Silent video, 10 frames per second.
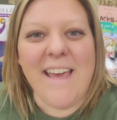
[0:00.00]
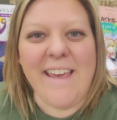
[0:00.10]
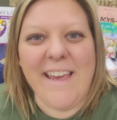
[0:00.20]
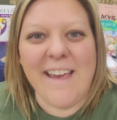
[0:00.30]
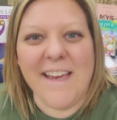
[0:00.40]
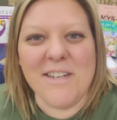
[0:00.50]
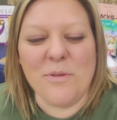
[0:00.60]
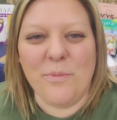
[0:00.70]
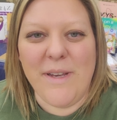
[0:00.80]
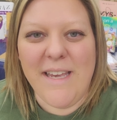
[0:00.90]
and
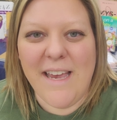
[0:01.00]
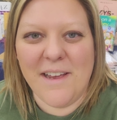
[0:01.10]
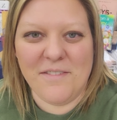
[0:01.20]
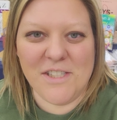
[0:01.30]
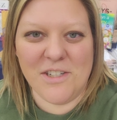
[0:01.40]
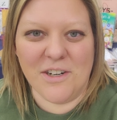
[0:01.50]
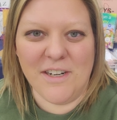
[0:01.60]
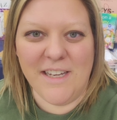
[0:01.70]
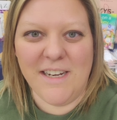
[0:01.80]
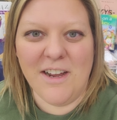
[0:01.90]
we have
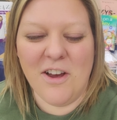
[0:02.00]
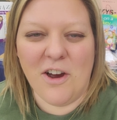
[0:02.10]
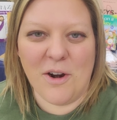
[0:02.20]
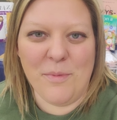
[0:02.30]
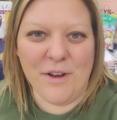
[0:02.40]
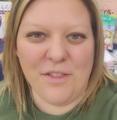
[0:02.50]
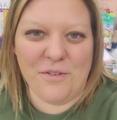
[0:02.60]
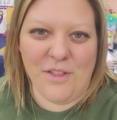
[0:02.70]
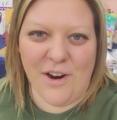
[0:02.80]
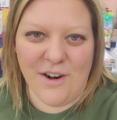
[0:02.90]
started our book
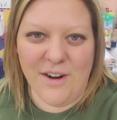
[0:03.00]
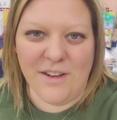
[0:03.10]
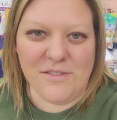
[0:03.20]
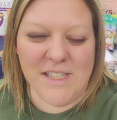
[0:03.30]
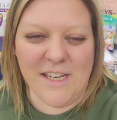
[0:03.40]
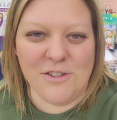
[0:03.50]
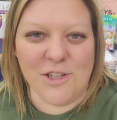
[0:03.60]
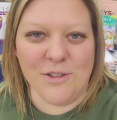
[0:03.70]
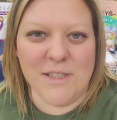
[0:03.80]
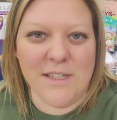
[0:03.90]
Through the Heart of St.
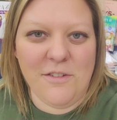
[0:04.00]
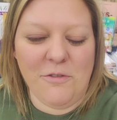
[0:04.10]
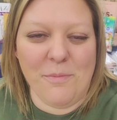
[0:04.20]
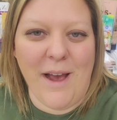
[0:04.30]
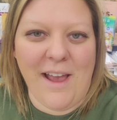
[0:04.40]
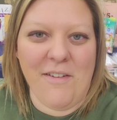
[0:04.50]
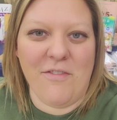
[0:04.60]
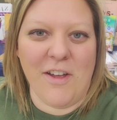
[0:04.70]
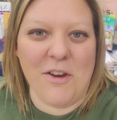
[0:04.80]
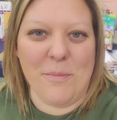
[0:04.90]
Joseph by
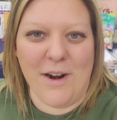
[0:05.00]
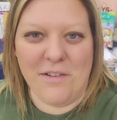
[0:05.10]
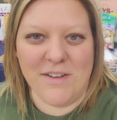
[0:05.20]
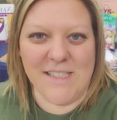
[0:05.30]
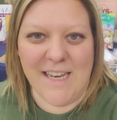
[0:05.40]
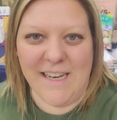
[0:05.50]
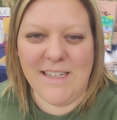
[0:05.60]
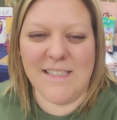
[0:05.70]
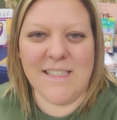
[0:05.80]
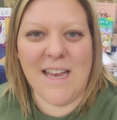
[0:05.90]
Father Boniface
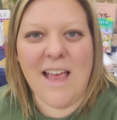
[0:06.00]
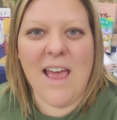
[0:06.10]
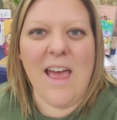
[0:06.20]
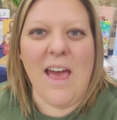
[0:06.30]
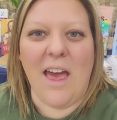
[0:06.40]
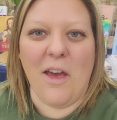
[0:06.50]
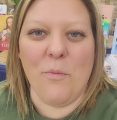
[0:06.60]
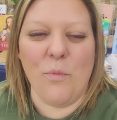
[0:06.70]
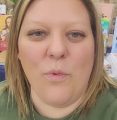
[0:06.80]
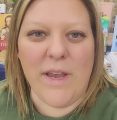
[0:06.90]
Hicks.
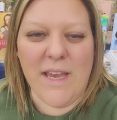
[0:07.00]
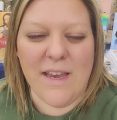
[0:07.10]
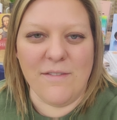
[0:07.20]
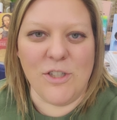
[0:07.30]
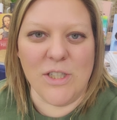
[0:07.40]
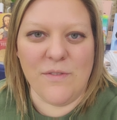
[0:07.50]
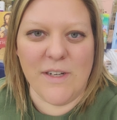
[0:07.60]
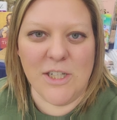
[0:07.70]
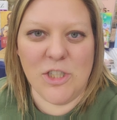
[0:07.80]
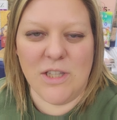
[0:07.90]
Um, we have just
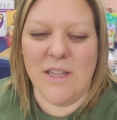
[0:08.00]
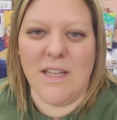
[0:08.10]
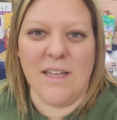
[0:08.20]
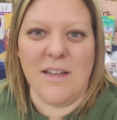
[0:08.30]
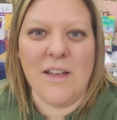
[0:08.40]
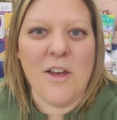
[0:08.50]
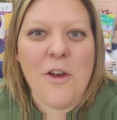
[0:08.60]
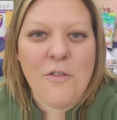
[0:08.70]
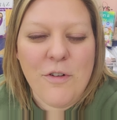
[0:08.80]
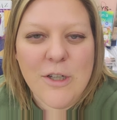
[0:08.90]
finished the
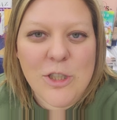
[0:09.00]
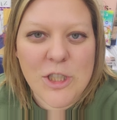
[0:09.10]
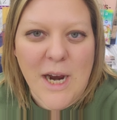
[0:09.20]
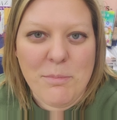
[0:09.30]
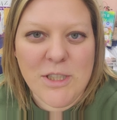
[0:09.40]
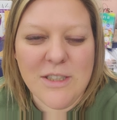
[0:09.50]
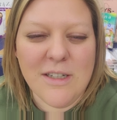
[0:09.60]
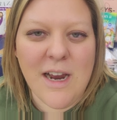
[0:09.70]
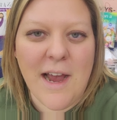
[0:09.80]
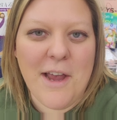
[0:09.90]
first chapter.
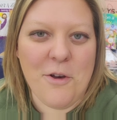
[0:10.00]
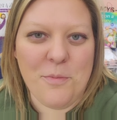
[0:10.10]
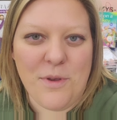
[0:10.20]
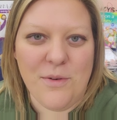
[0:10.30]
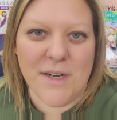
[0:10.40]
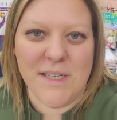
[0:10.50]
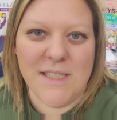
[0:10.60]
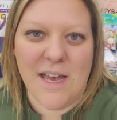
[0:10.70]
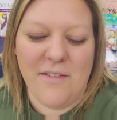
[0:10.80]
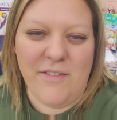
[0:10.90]
I hope you guys
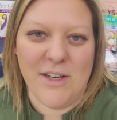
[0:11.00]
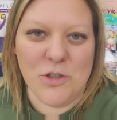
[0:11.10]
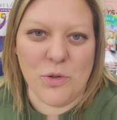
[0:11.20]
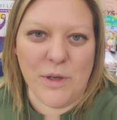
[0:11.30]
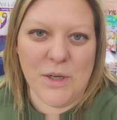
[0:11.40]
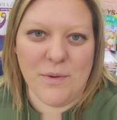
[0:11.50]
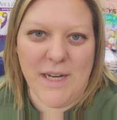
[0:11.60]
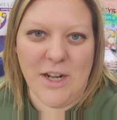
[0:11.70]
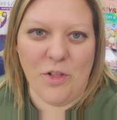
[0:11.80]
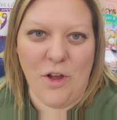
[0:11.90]
have enjoyed
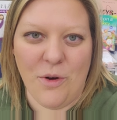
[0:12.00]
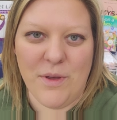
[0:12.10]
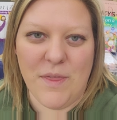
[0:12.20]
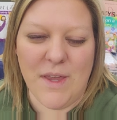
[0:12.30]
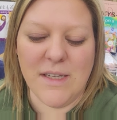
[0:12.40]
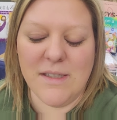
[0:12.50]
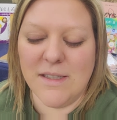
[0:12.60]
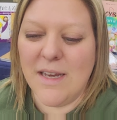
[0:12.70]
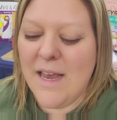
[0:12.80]
reading along with this,